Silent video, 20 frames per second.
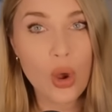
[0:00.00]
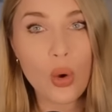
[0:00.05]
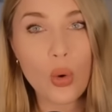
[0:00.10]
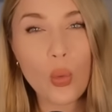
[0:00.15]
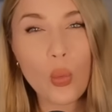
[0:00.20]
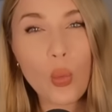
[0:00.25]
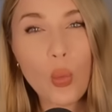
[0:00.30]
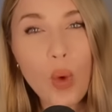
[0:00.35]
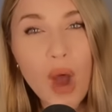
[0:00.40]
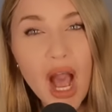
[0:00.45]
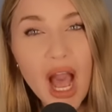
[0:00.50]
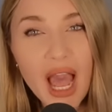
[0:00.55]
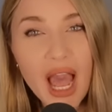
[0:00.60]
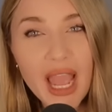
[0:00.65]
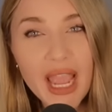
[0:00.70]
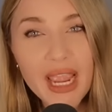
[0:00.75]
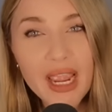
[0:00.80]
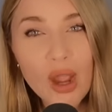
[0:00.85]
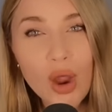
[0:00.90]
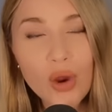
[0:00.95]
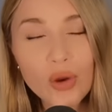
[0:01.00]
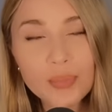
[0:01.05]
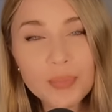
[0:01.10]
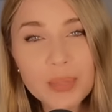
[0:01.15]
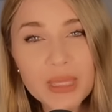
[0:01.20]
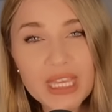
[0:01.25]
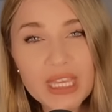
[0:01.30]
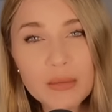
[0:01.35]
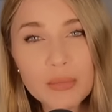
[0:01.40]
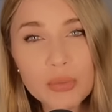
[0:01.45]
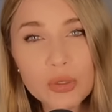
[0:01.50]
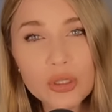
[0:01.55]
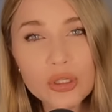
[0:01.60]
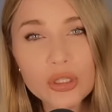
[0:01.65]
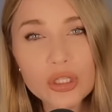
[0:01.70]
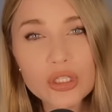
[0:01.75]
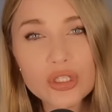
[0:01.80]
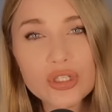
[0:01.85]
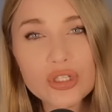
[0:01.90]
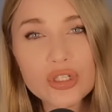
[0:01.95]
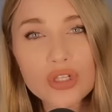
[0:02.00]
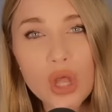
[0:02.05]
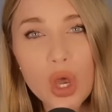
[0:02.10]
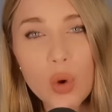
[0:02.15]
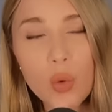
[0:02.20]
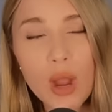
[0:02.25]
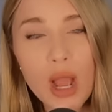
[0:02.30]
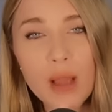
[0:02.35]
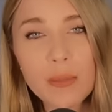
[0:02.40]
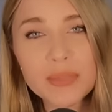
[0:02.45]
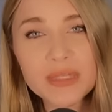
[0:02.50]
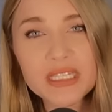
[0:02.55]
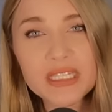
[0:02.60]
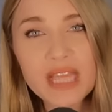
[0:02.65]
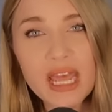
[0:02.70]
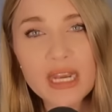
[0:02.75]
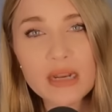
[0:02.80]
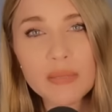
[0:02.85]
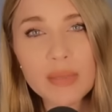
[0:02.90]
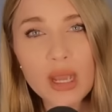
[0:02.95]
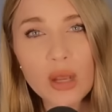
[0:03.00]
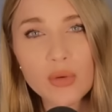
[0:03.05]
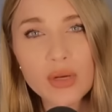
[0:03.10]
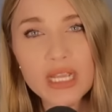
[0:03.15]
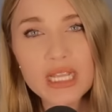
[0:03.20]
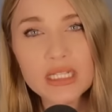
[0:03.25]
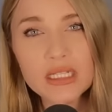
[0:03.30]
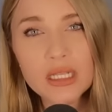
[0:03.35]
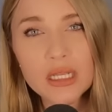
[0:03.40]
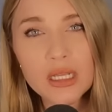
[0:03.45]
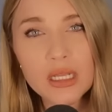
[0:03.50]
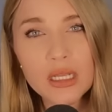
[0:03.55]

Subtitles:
why are people so upset about it?